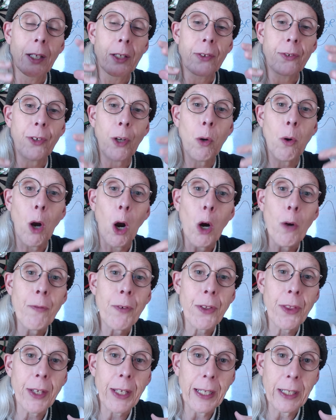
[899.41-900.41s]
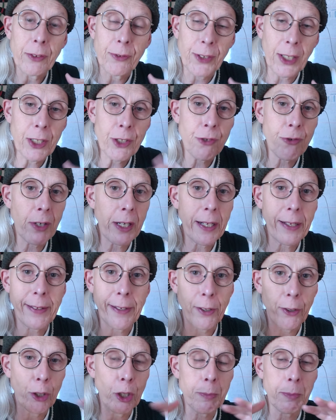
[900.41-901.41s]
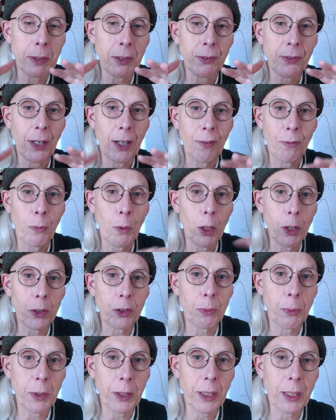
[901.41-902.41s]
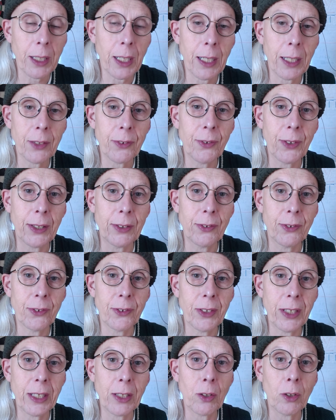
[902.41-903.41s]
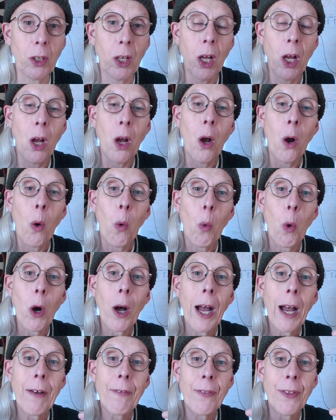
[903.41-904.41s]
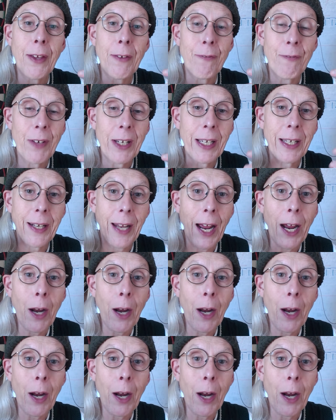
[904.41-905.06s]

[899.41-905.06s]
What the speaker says: So over the centuries that humans have worked with glass and steel, what have they figured